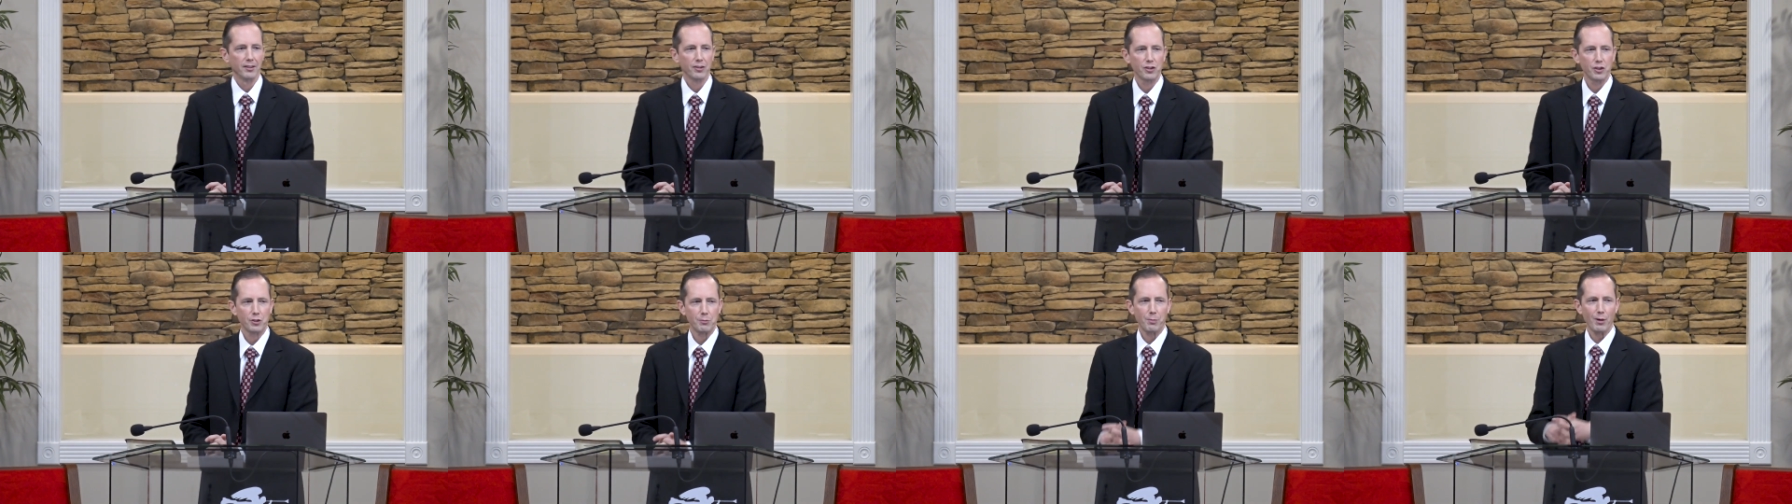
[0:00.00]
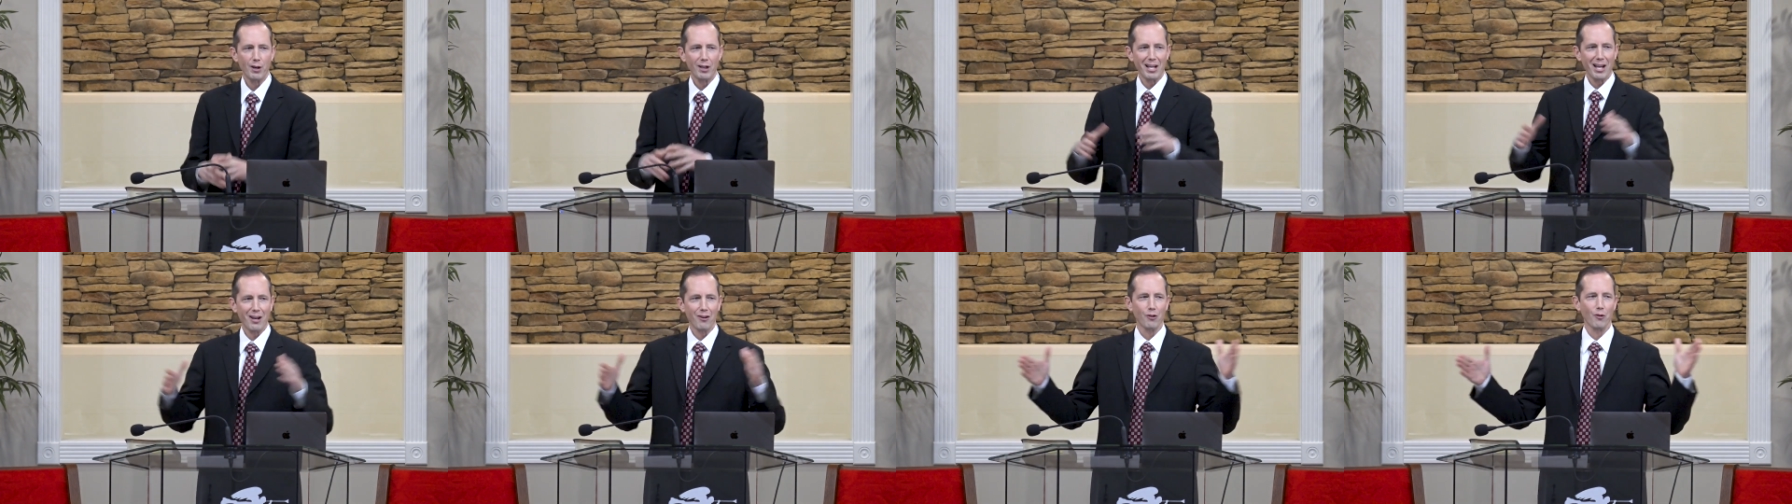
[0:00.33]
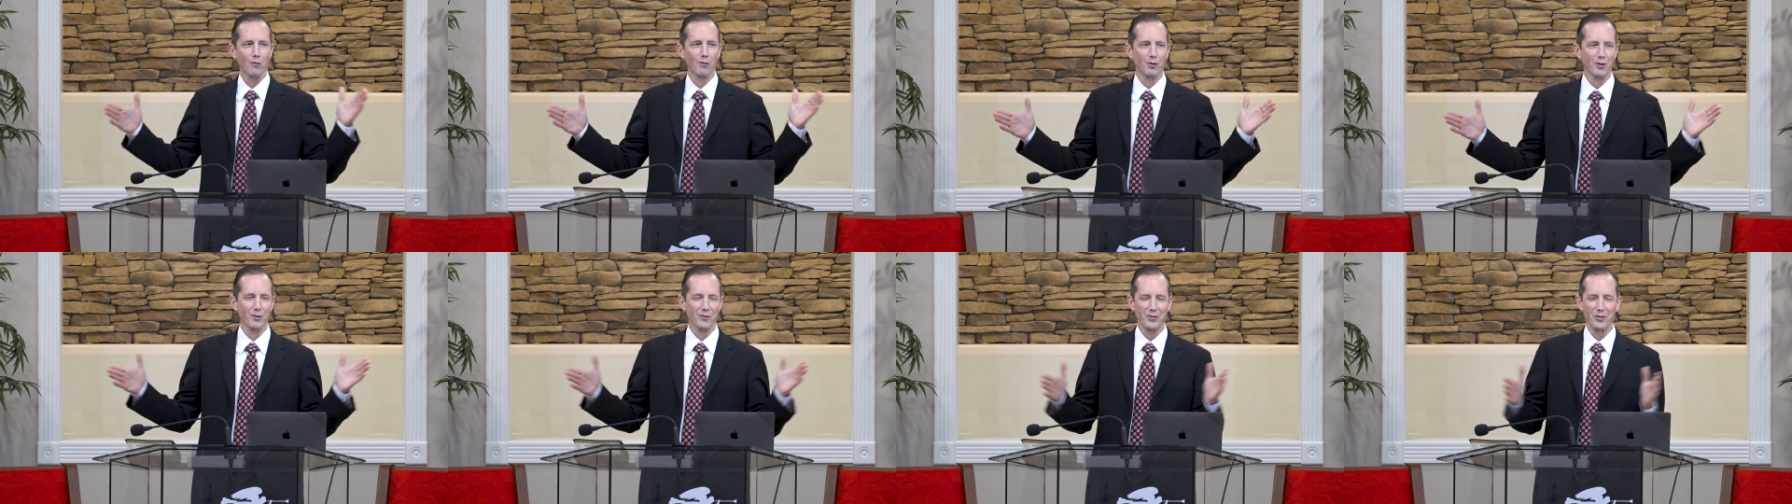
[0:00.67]
spread out
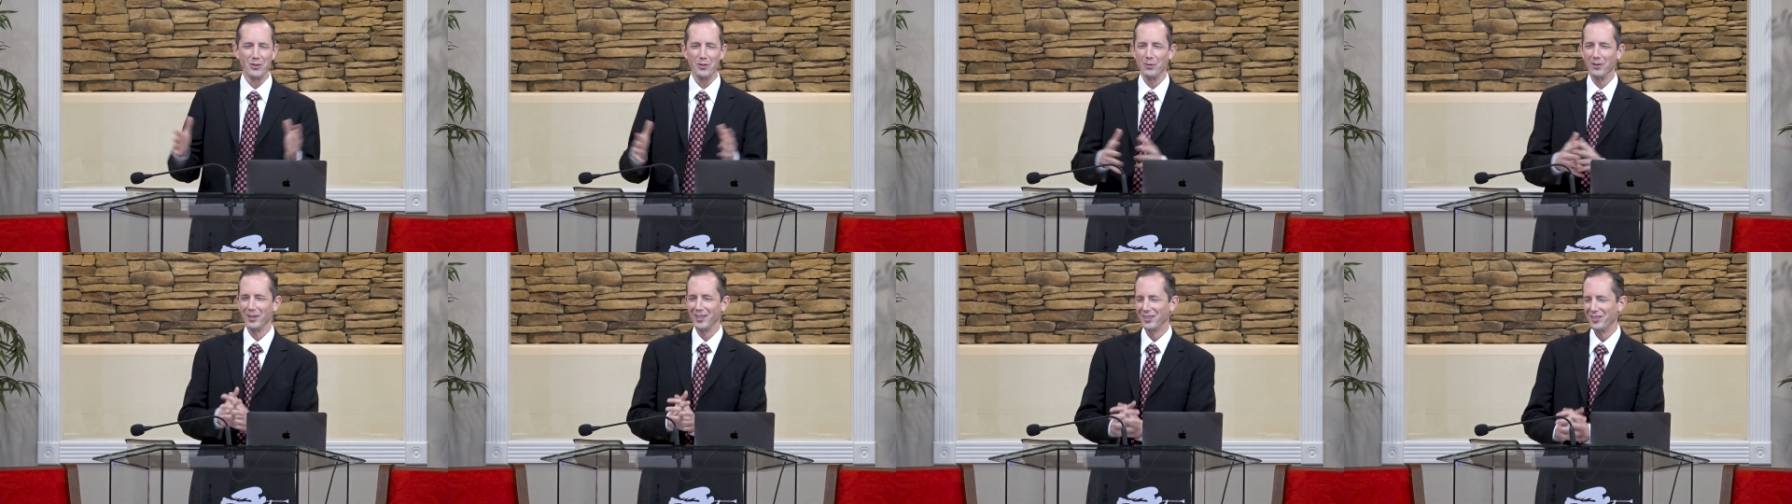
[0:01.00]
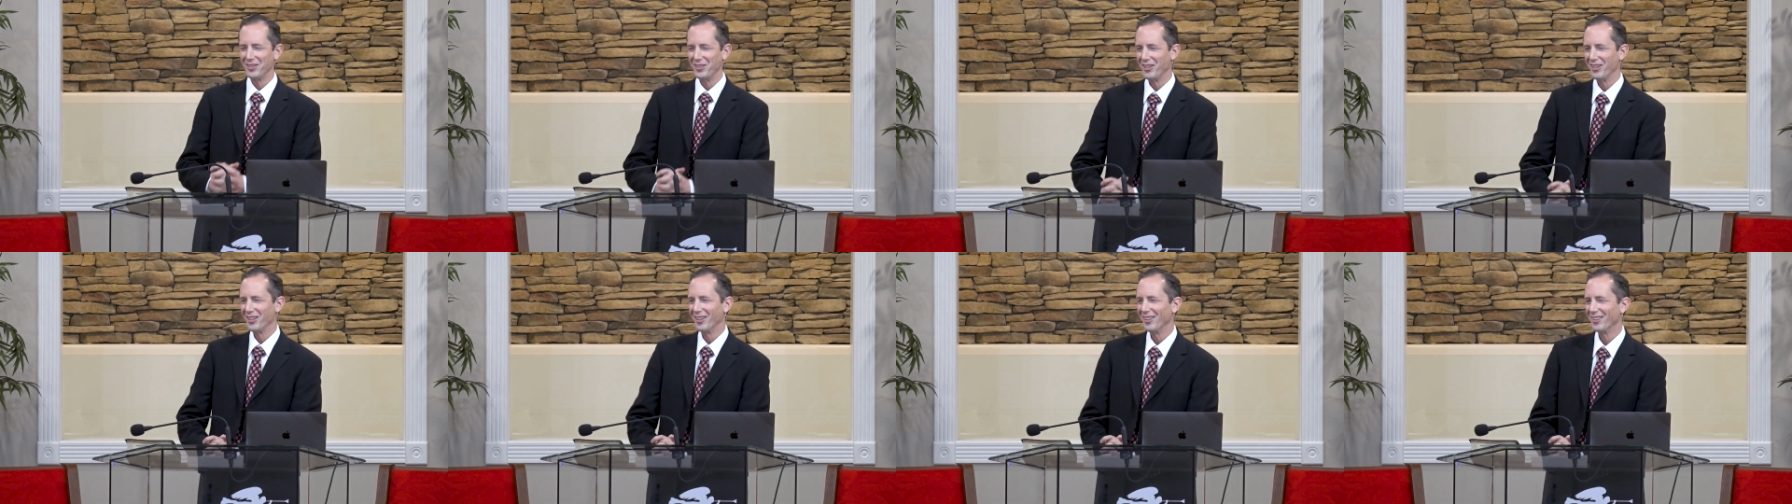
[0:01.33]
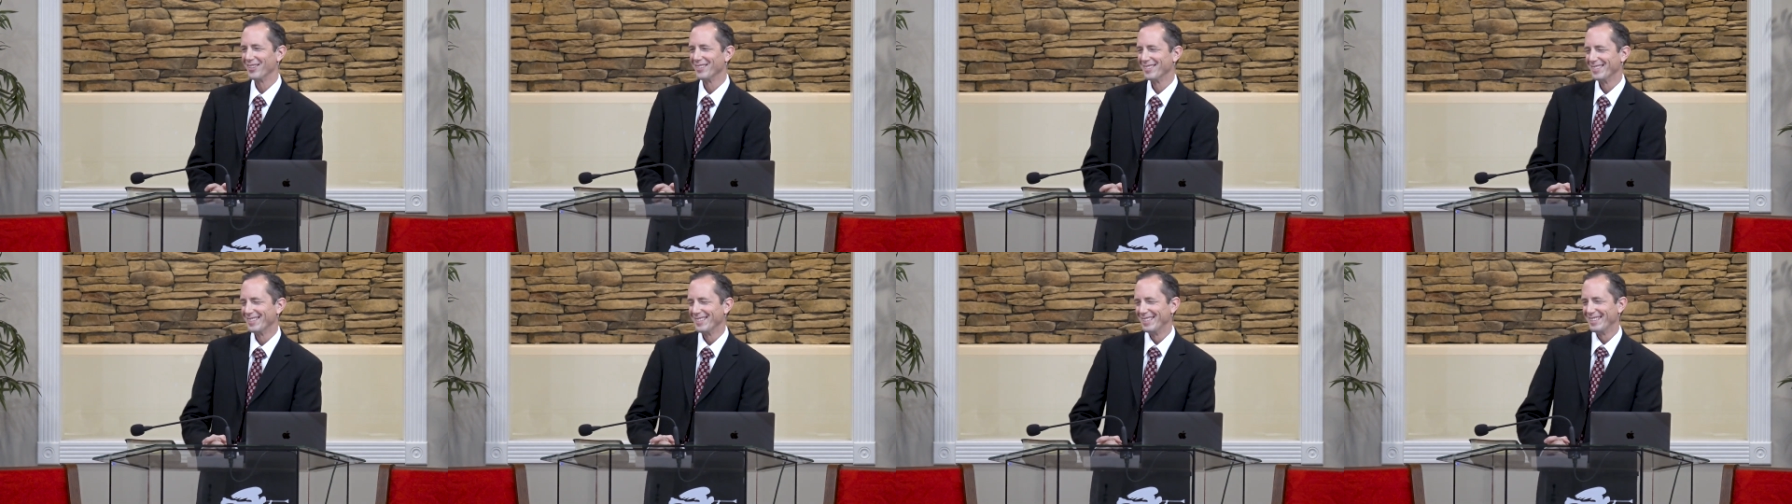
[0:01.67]
over a few weeks
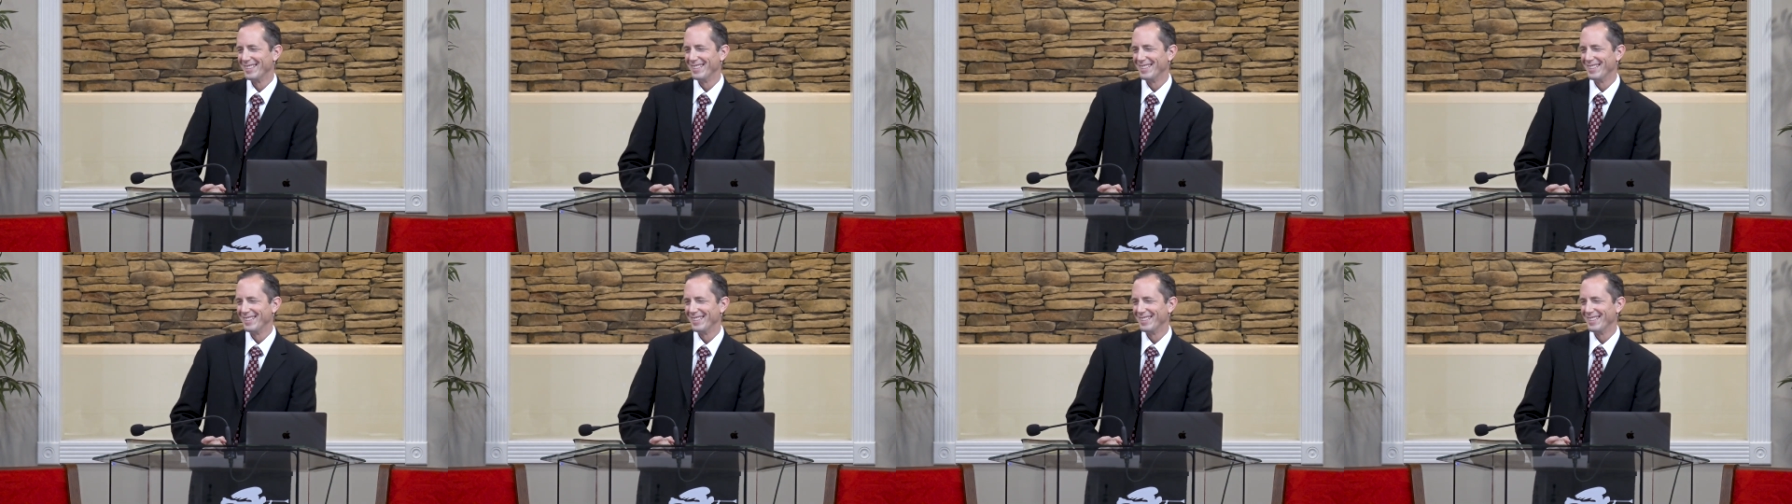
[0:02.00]
here,